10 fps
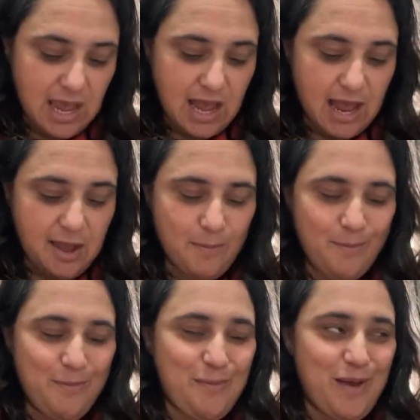
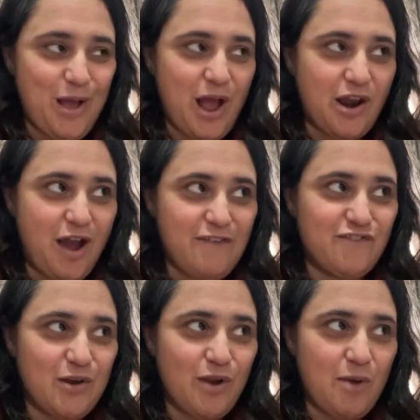And I
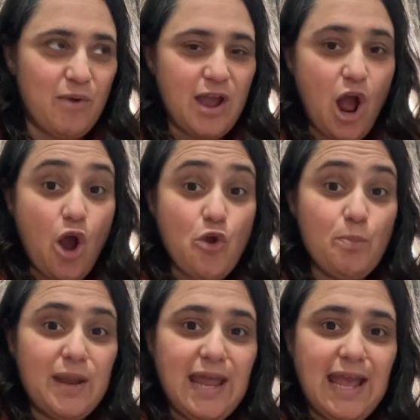feel like we're
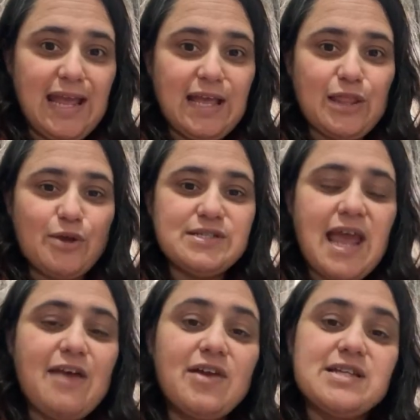opening those
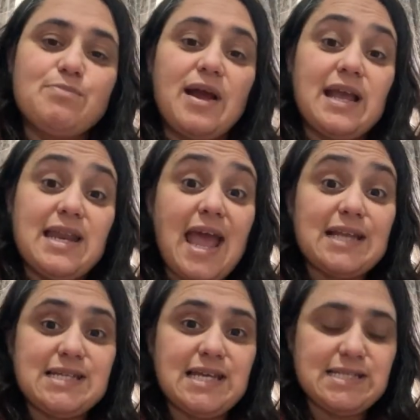areas by
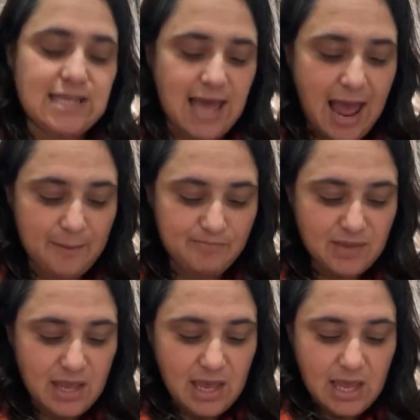connecting to that.
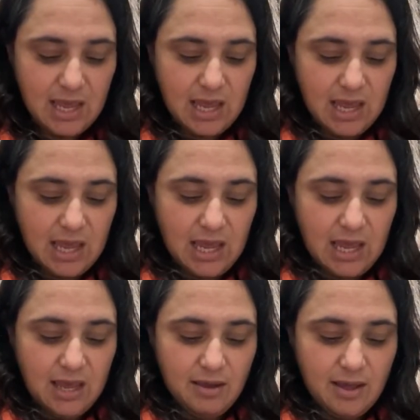
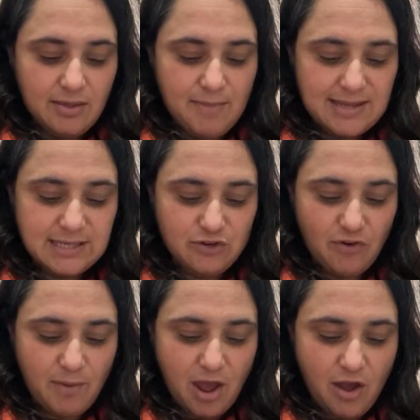The message
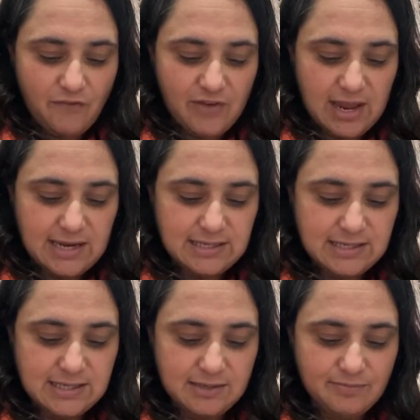from Earth
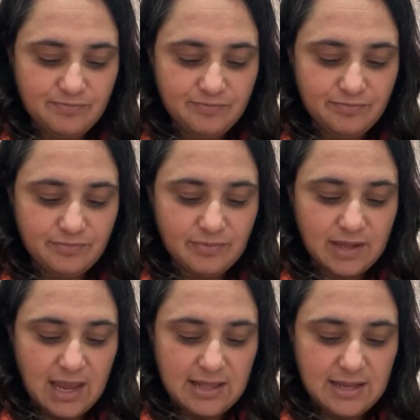is,
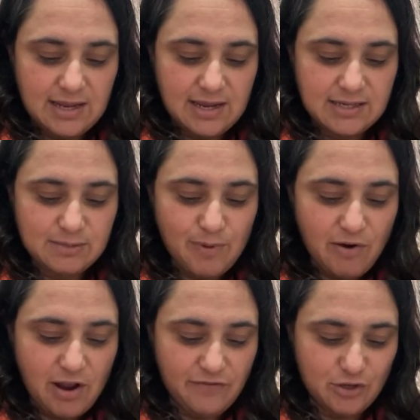in the
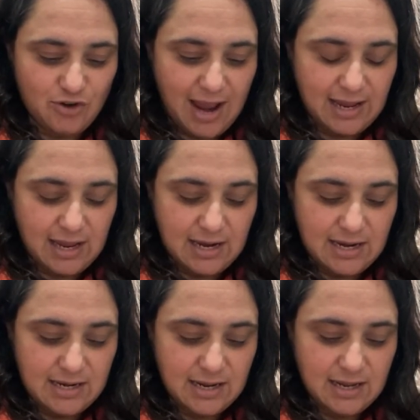spirit of the
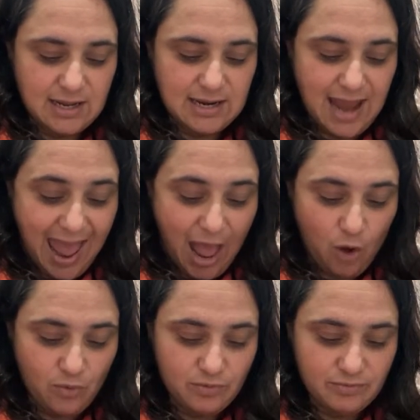dragon,
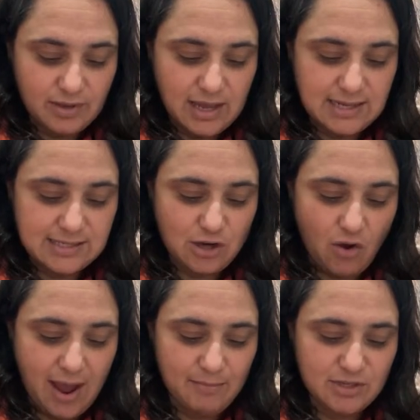now it's
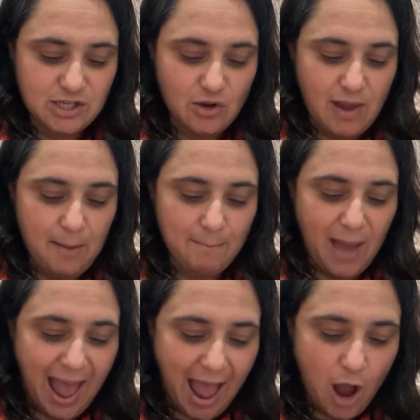time to
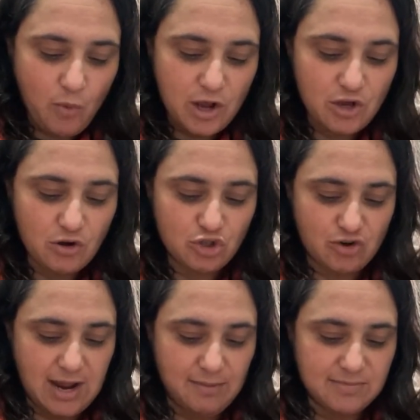empower your
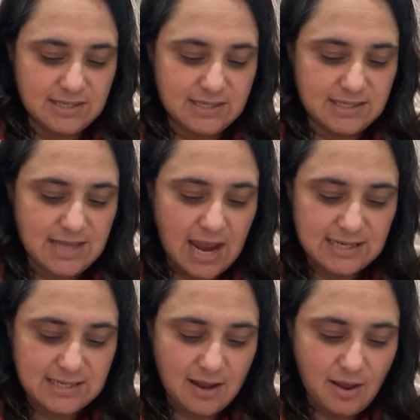dreams, set